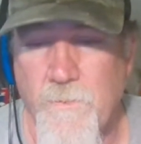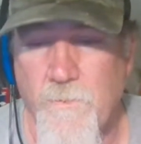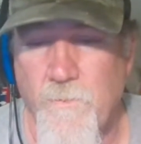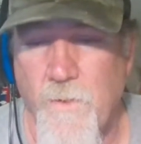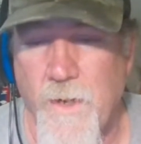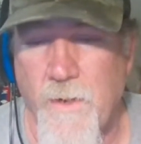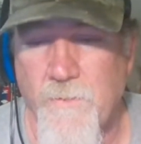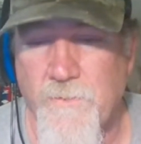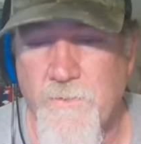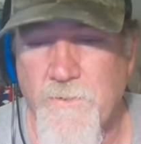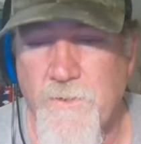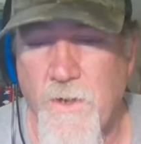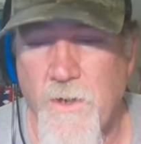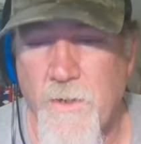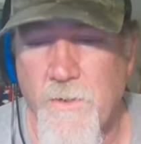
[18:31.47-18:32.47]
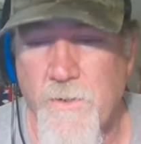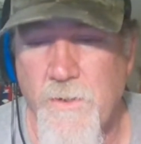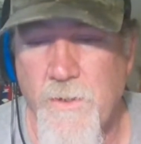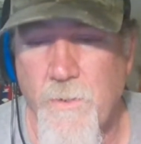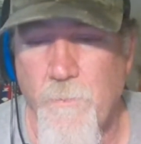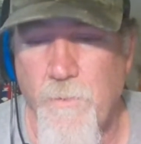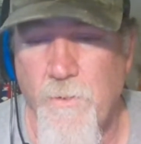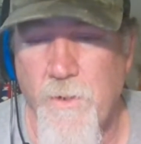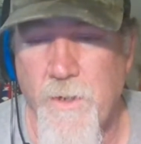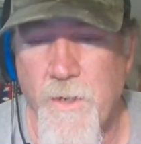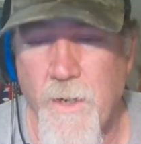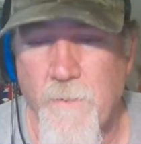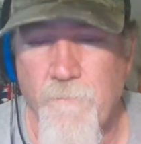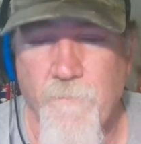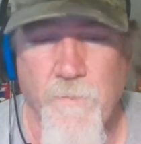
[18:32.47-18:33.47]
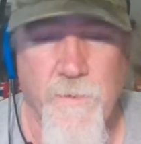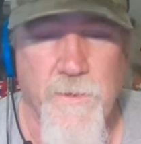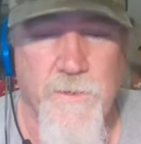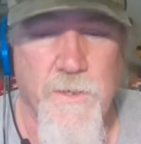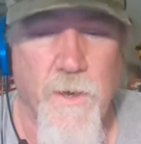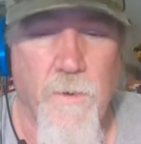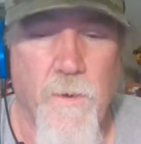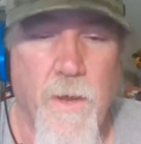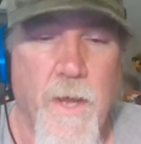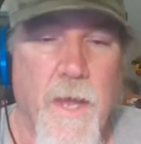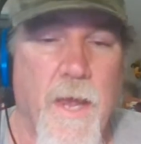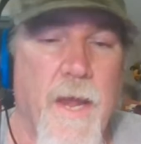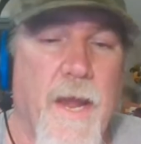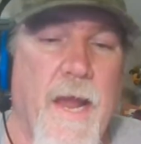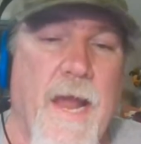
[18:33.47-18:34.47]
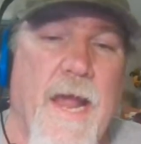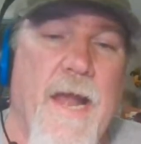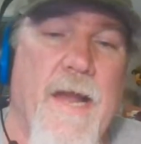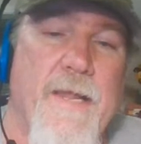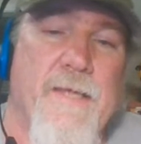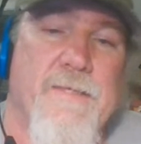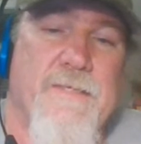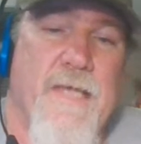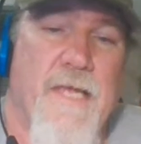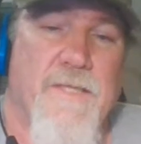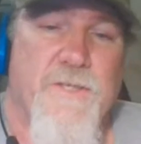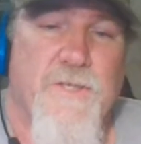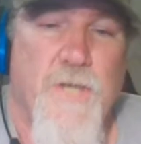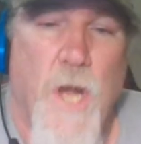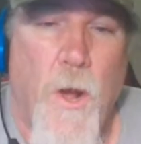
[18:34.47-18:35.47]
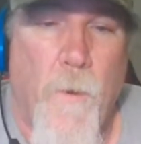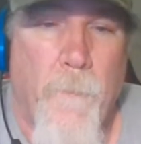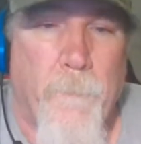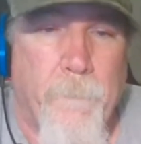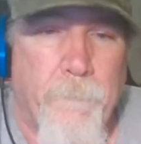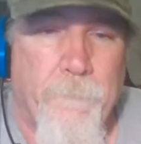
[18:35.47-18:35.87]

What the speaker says: when I started to boot it up for the show, and it said snow.